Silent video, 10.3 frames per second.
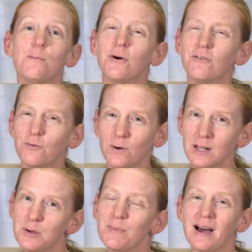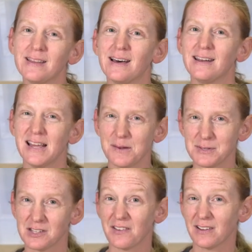Before you buy that
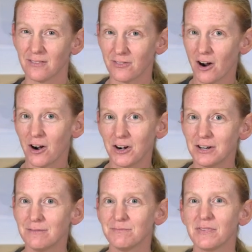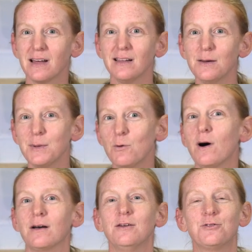Amazon gift card, let me
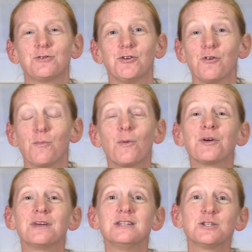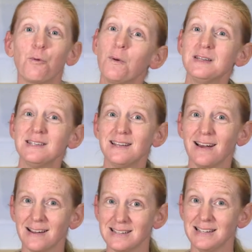walk you through more than
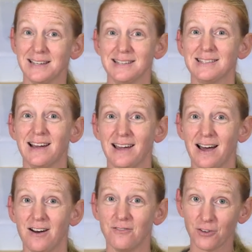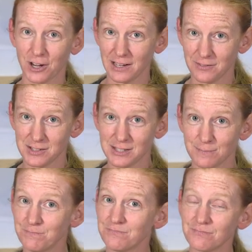20 ideas I have for
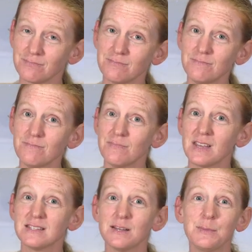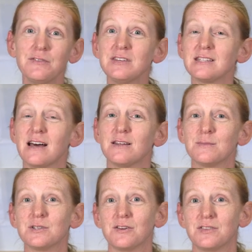gifts. Some of these
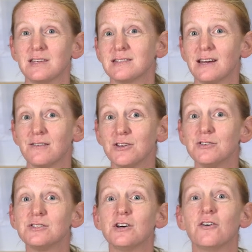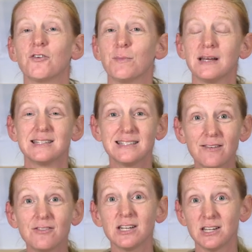items are things that I've used over my
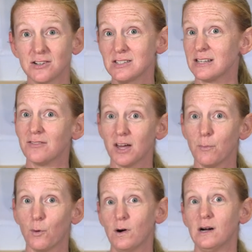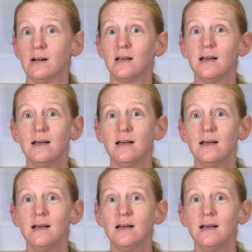7 years living aboard,